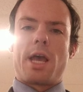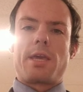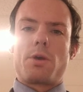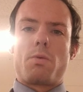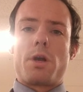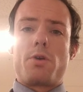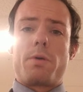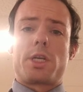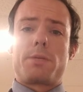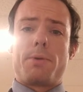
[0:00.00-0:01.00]
like the one who
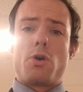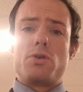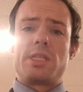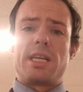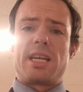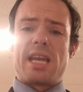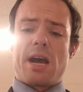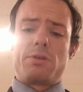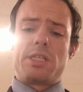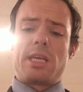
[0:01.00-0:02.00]
expose and
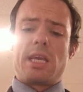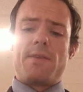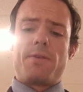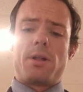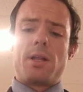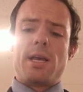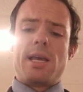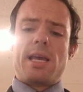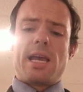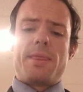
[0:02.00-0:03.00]
denounce the evil,
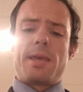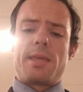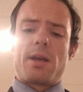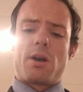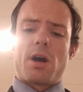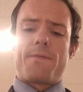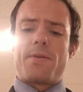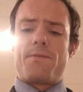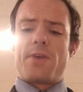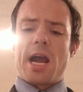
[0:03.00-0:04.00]
and they're
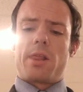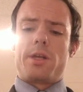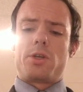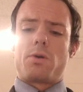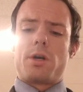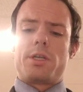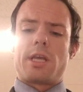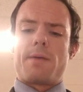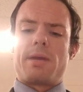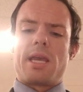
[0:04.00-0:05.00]
often violent towards
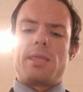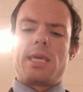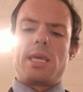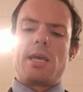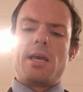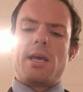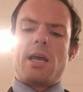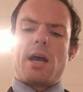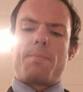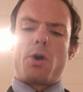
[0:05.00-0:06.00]
them. And the
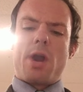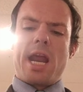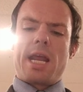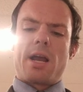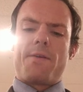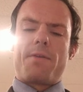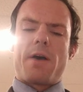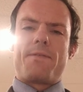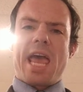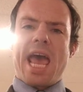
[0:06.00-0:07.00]
parading
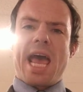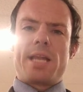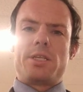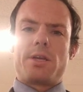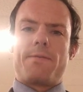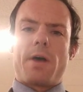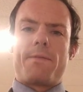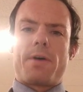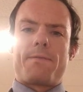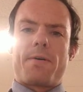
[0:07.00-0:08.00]
of heads of
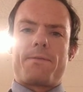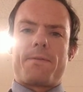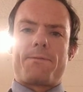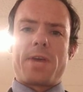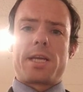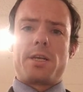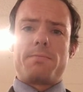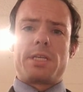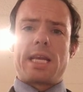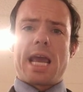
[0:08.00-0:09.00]

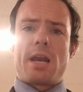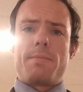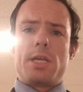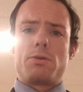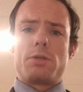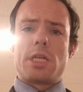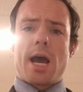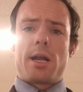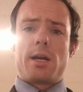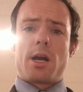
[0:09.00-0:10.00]
victims and enemies was
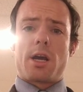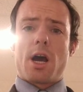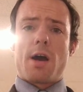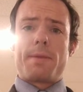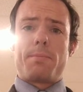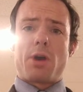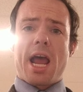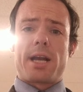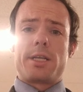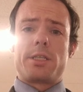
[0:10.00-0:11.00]
not an uncommon
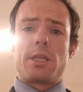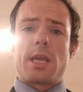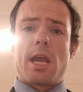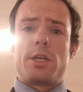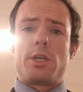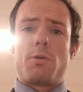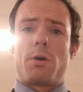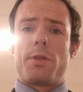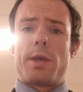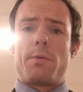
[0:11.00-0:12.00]
practice in the ancient
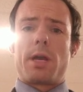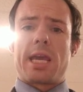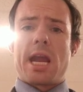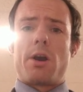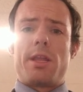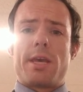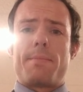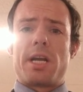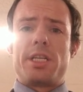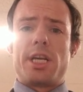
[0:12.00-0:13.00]
world. They would have carried
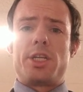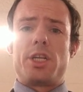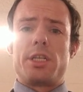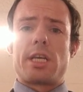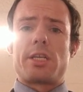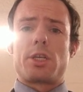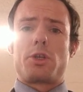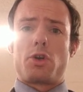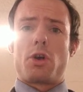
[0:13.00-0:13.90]
them on dishes as a